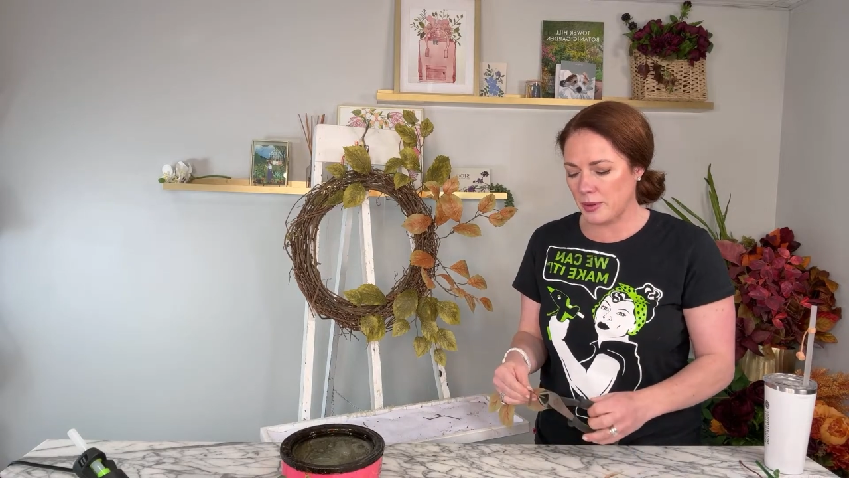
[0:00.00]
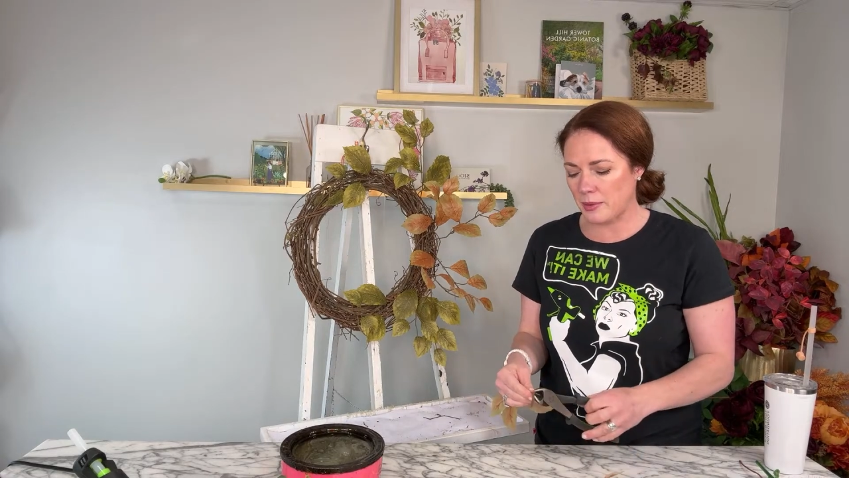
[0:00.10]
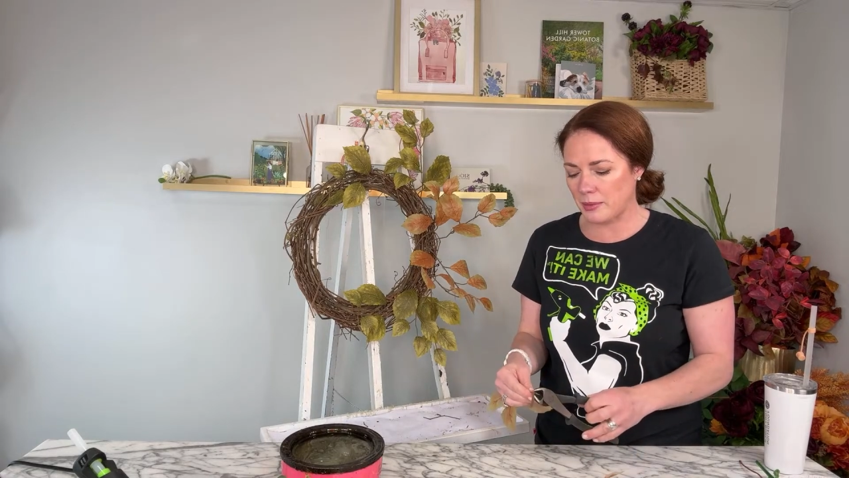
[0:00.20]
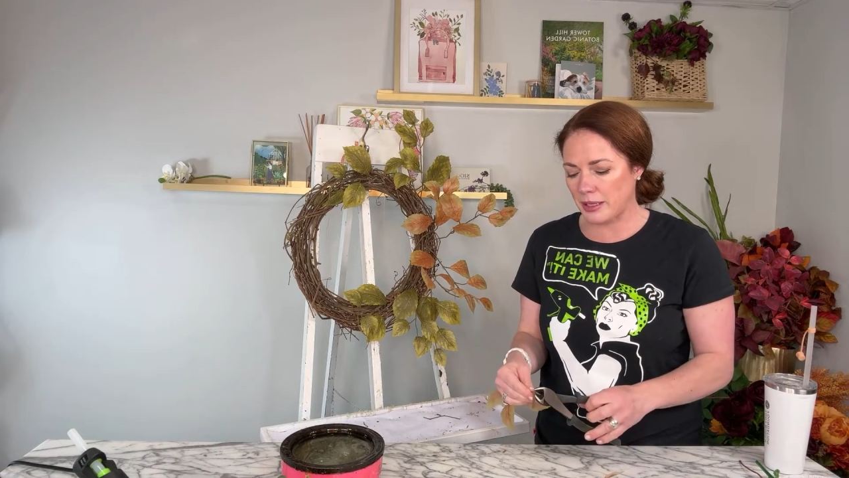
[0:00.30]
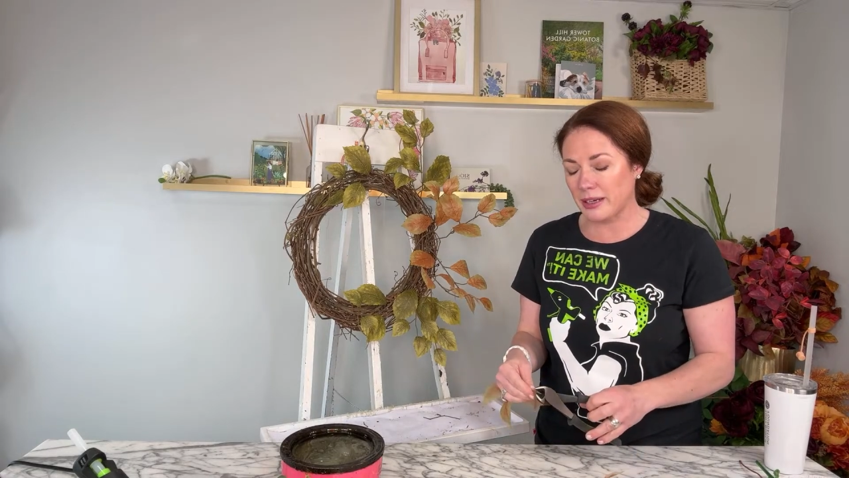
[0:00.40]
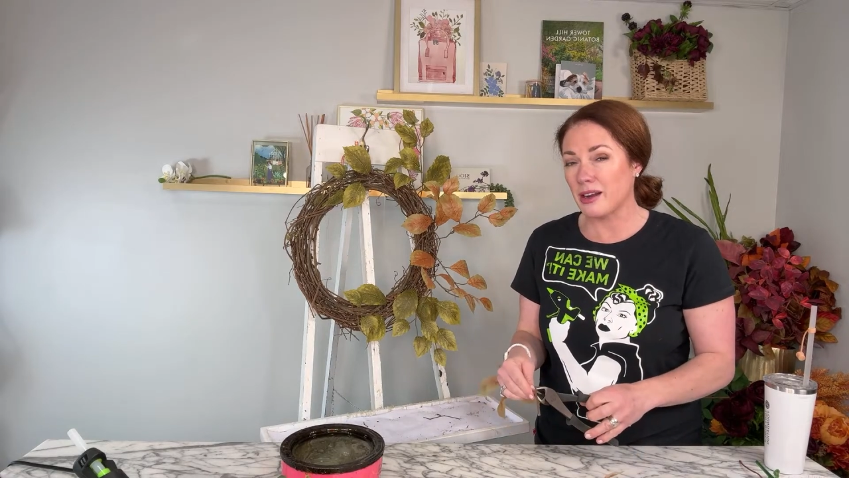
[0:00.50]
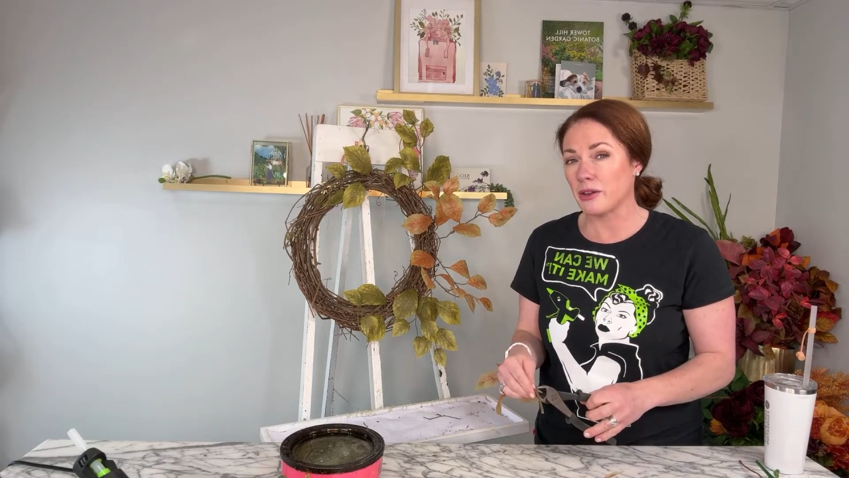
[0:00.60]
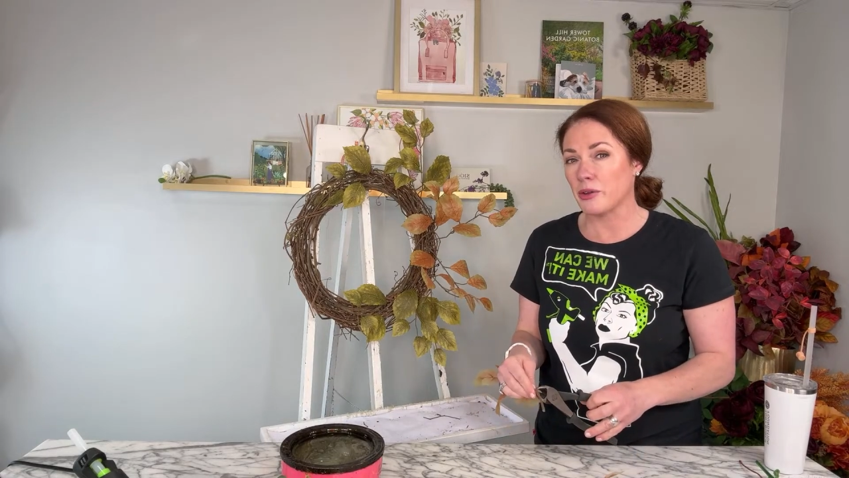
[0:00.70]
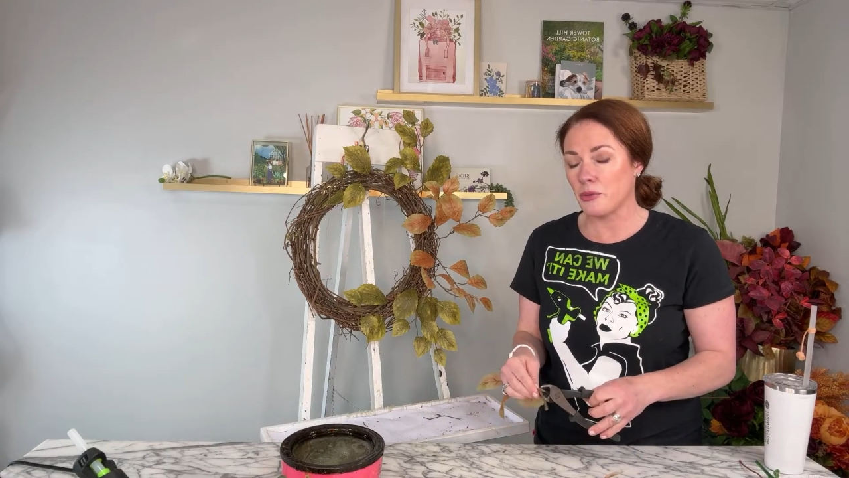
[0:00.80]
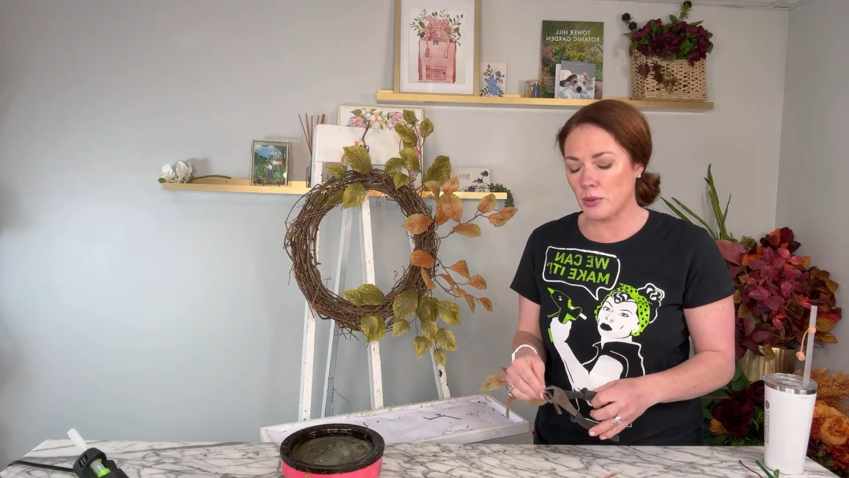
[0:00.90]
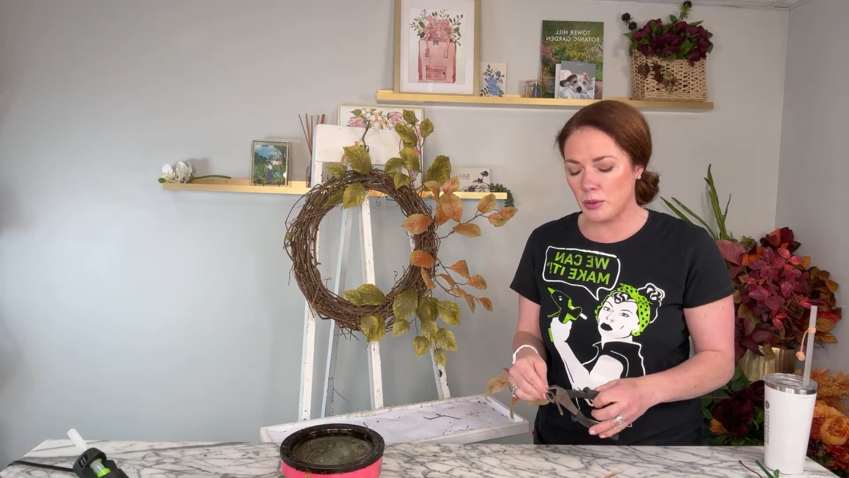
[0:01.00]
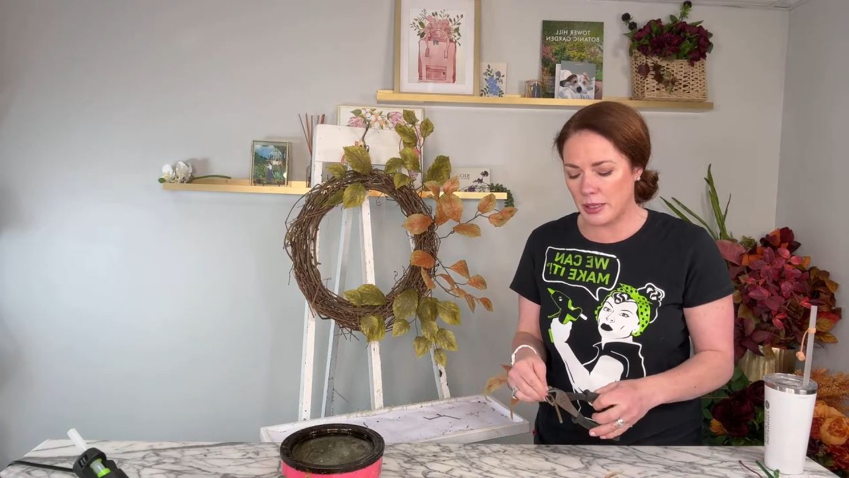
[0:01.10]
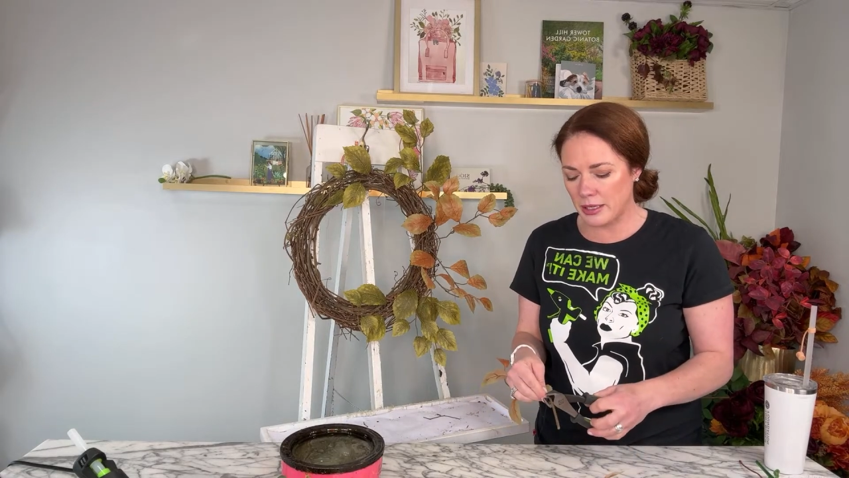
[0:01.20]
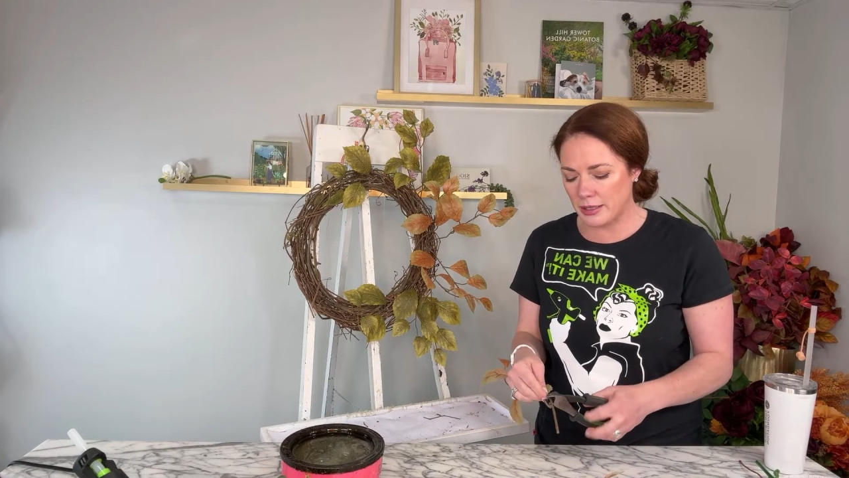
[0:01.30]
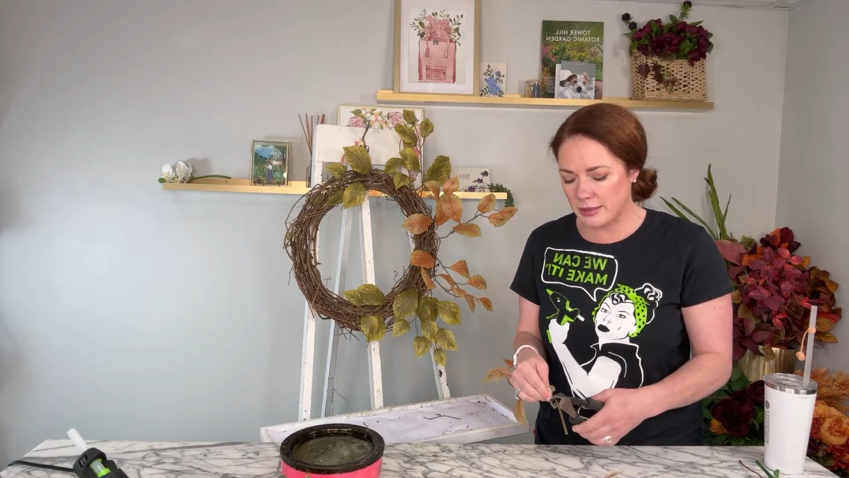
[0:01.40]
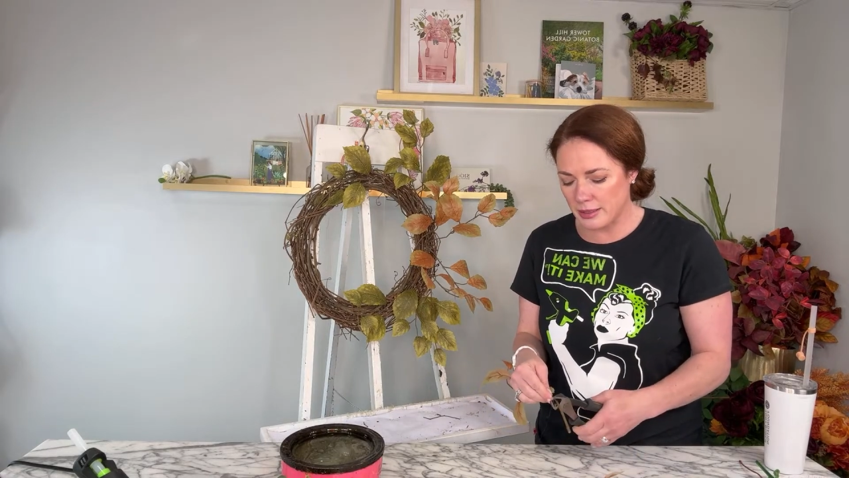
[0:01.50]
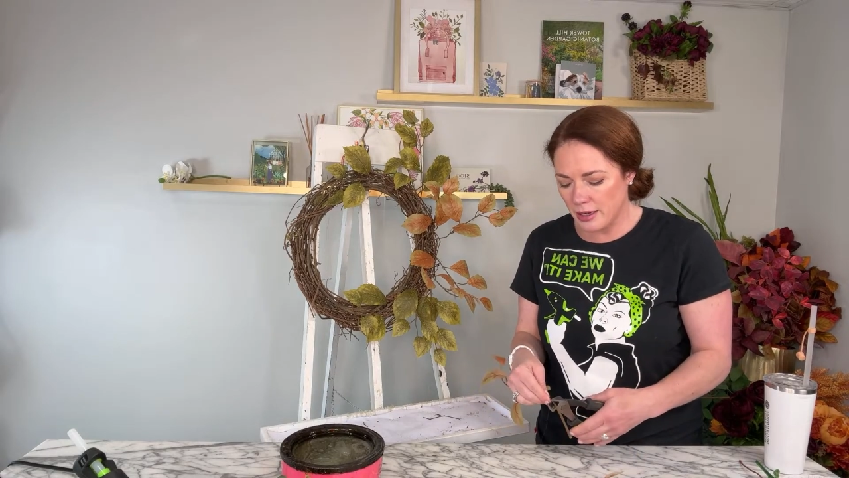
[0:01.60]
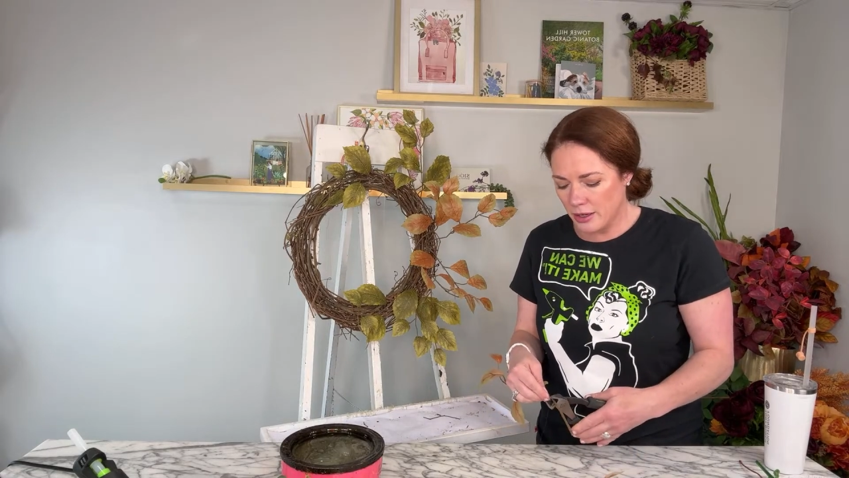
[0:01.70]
probably like another 3 weeks.